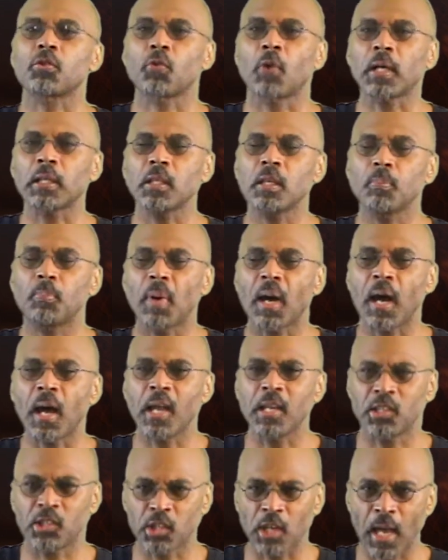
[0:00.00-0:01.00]
directed
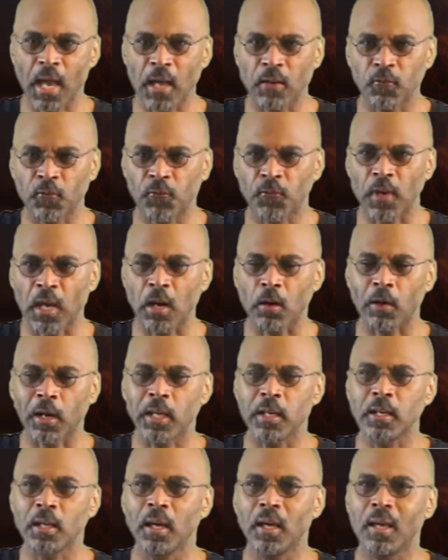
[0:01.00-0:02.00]
by Chad
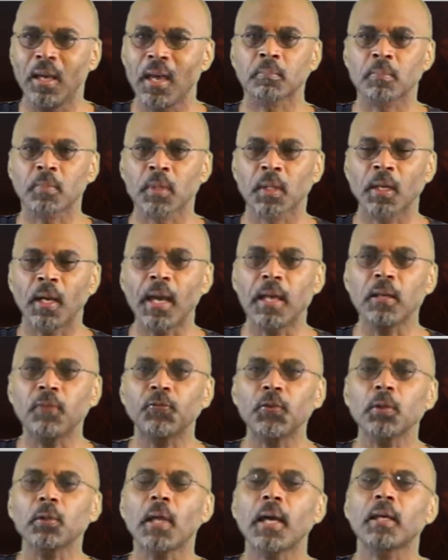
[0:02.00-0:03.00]
Farron. And
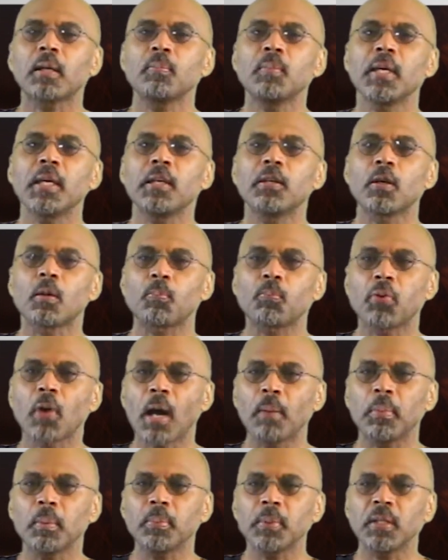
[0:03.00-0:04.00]
if you're like me, you're
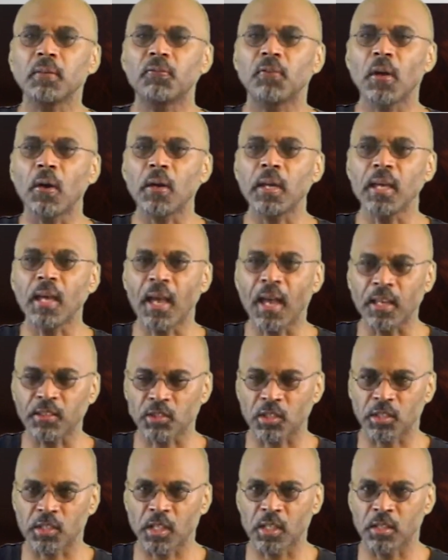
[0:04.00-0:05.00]
probably very
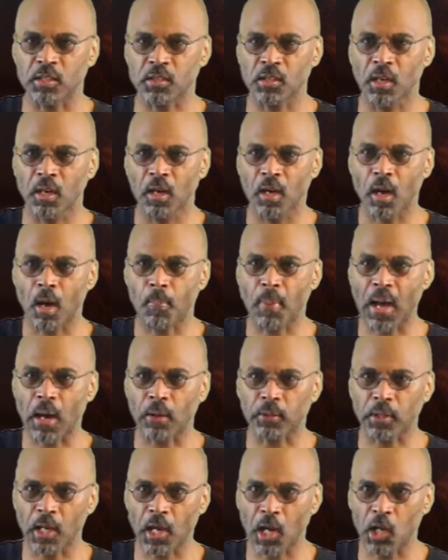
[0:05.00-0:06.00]
hesitant
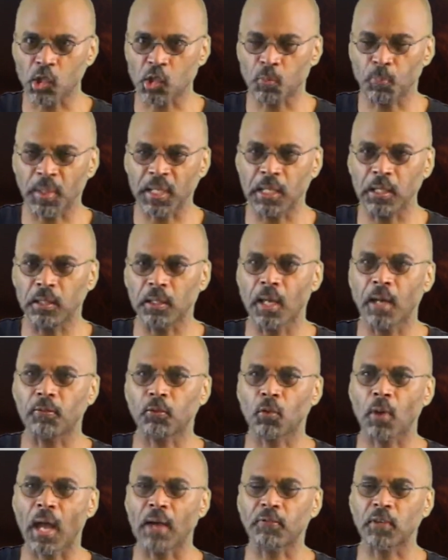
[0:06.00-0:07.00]
about H.P.
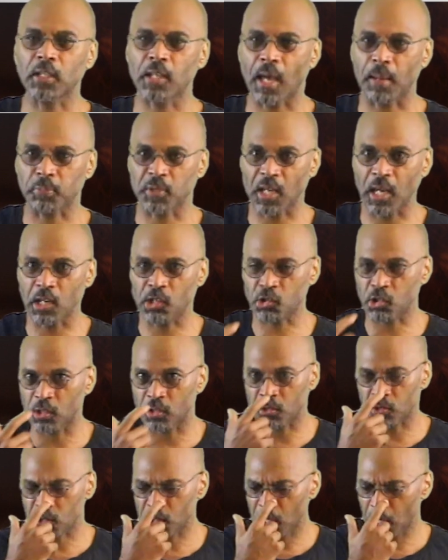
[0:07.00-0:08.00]
Lovecraft
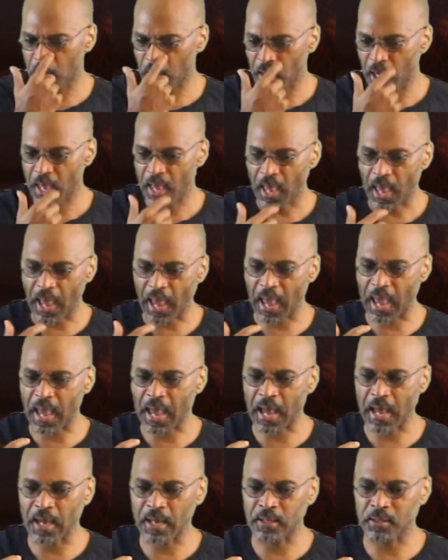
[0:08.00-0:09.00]
adaptations.
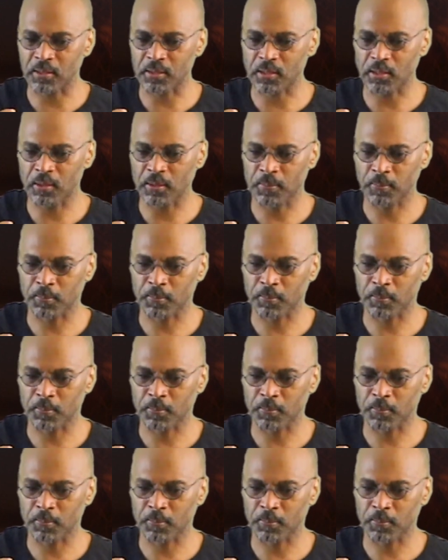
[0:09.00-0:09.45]
And